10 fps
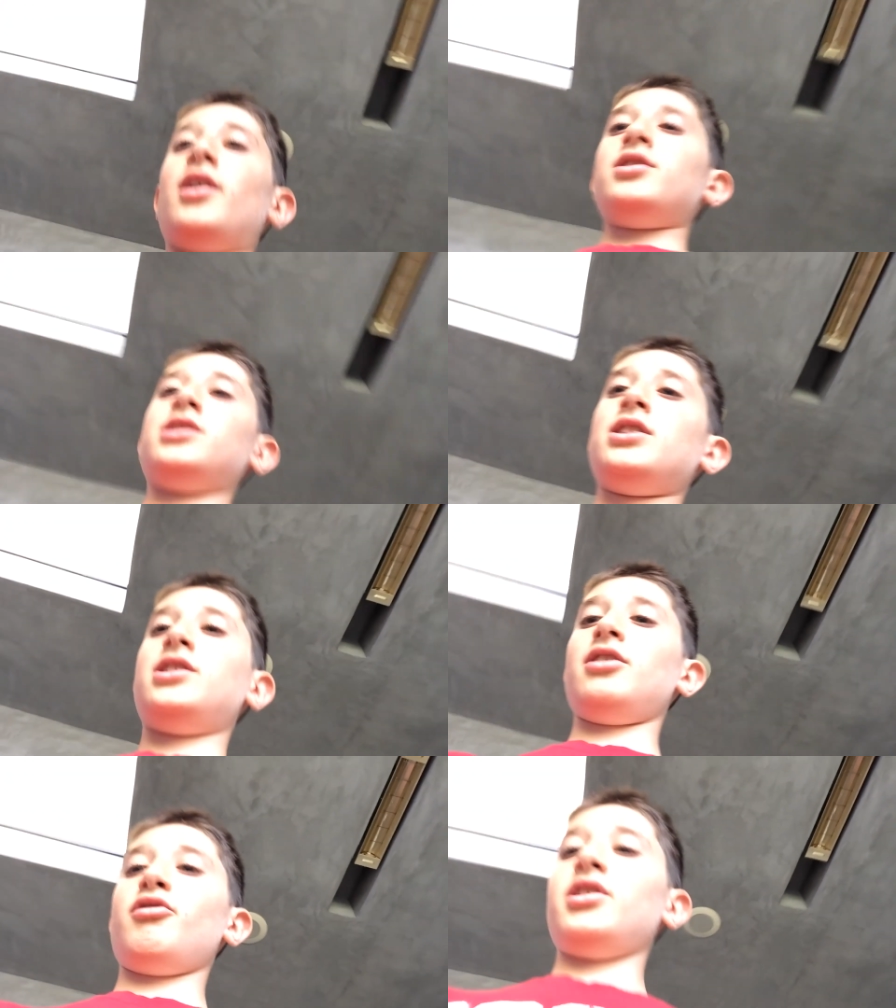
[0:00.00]
lost a
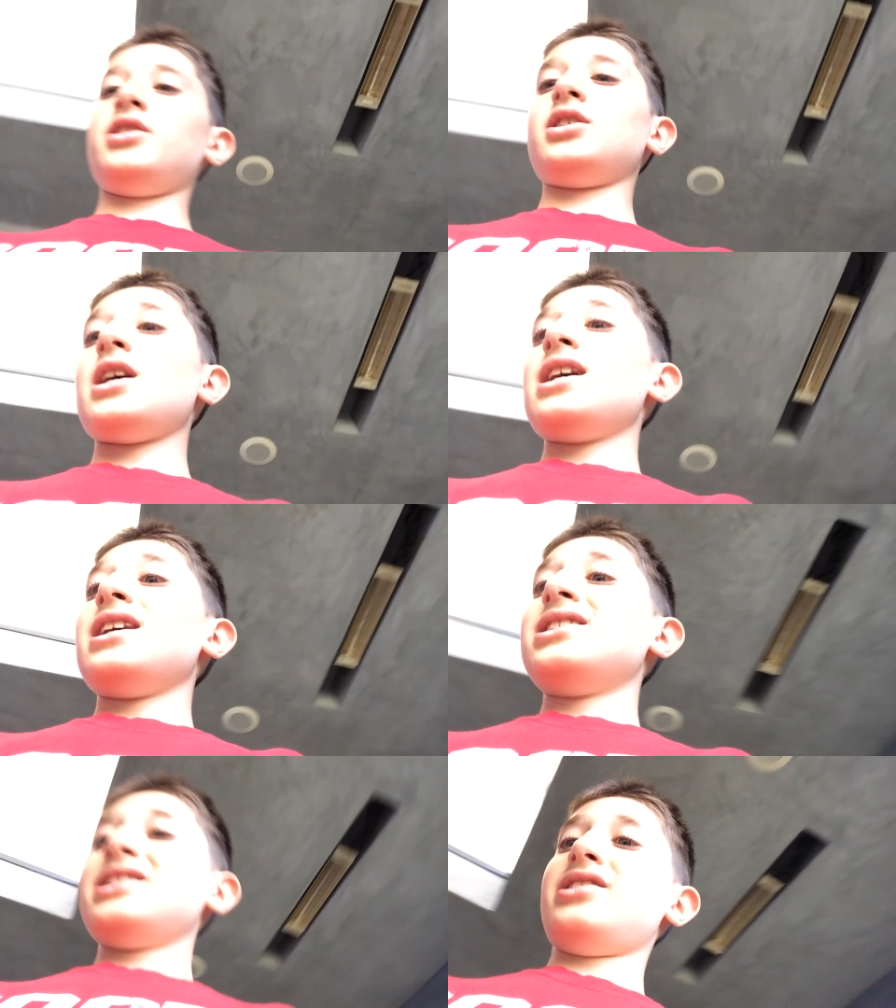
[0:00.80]
series
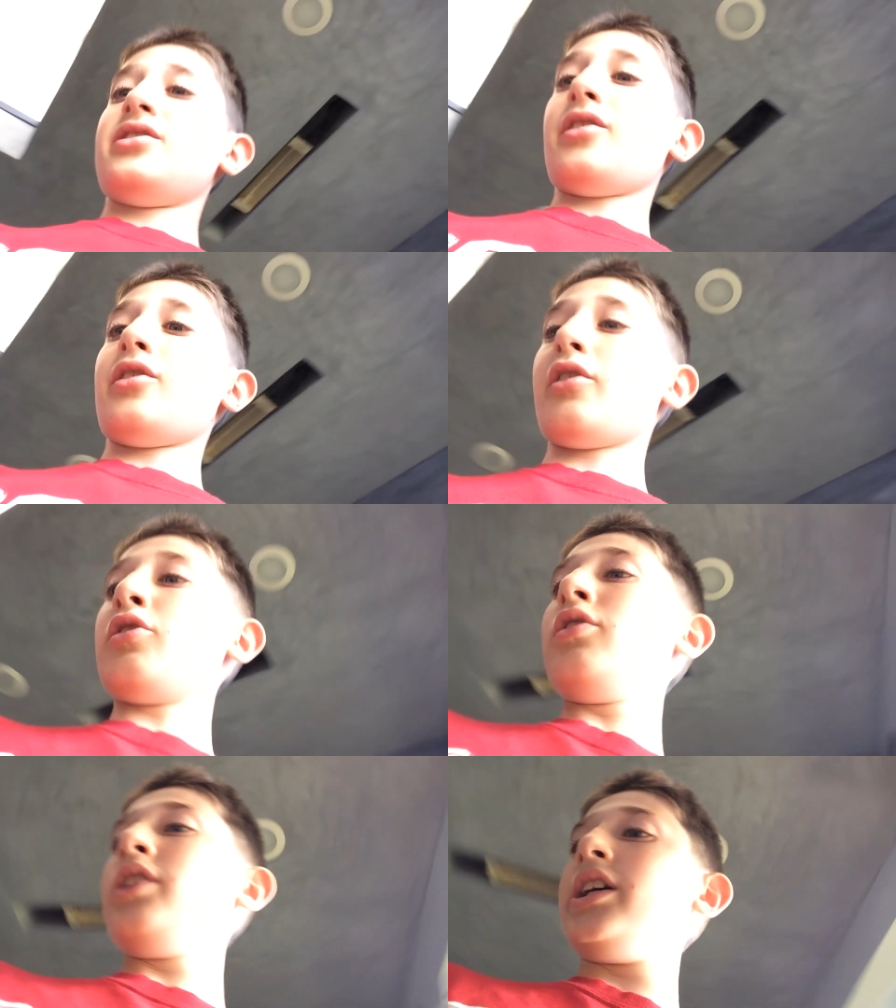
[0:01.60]
since
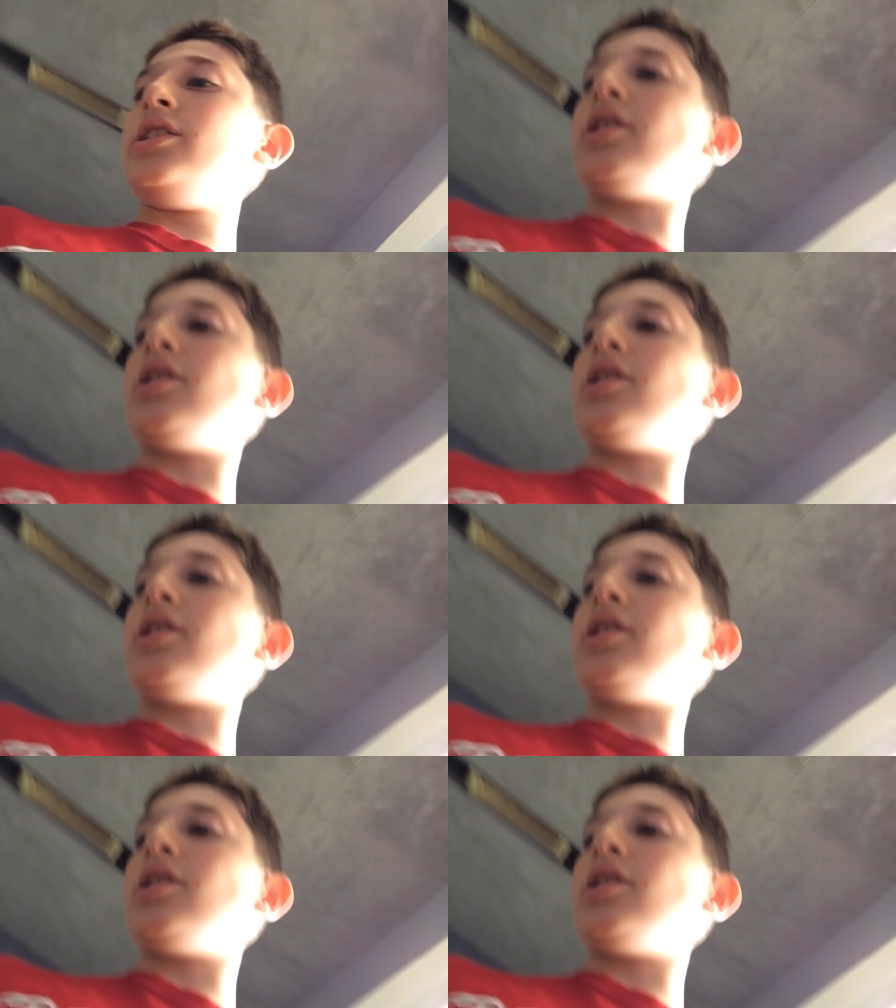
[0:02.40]
early